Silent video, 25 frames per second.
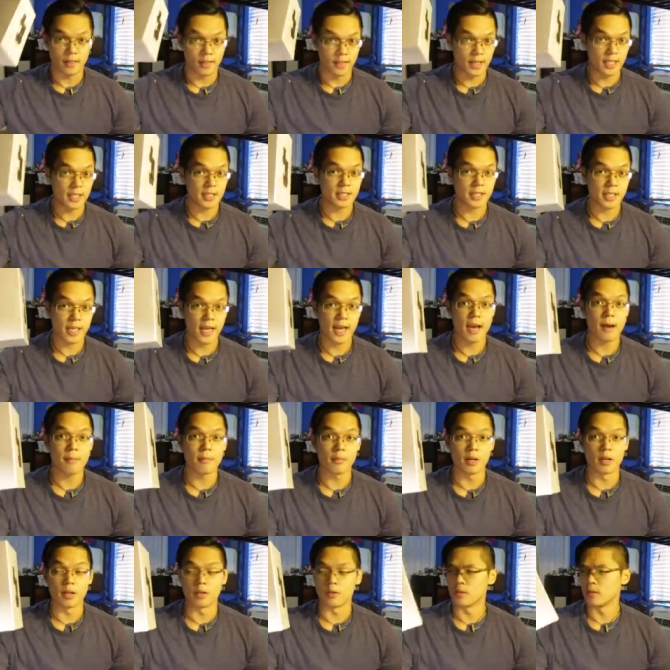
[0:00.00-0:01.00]
this
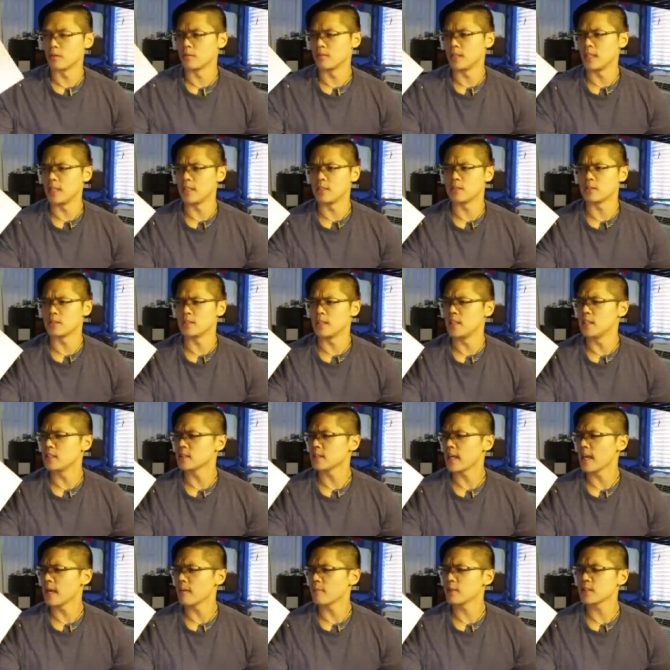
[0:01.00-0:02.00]
camera or these
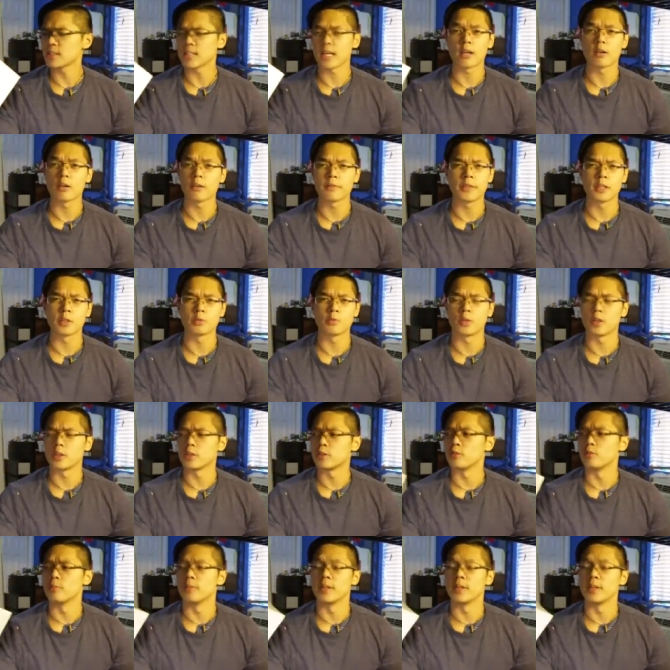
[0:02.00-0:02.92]
cameras, I don't know if there's one or two,